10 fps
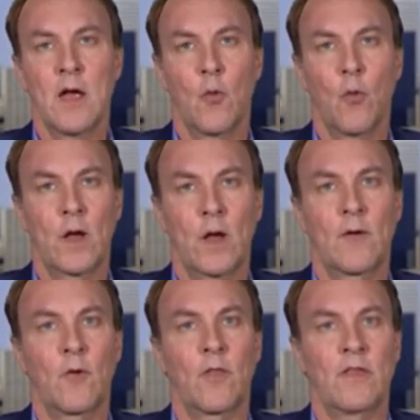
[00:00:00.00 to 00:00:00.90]
One
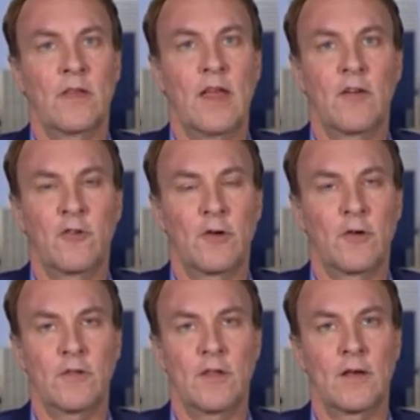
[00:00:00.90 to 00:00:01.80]
of the
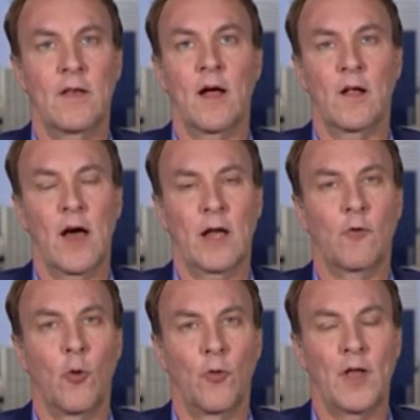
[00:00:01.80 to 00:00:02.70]
issues that a lot of
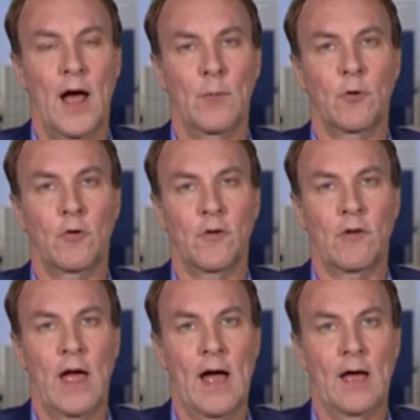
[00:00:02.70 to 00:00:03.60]
old-timers have
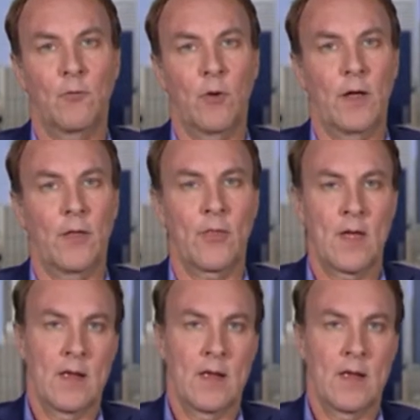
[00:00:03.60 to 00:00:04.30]
had with